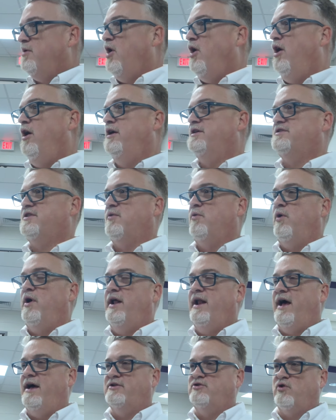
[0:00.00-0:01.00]
car is the one
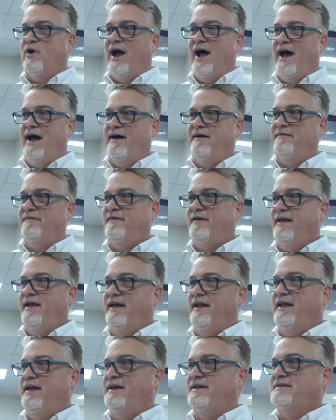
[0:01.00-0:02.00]
I drive.
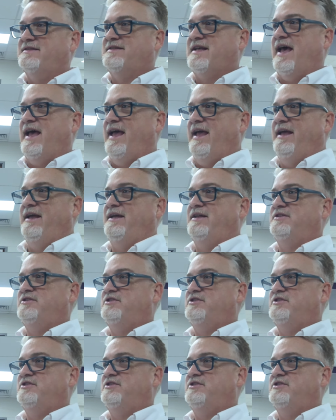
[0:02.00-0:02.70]
It is a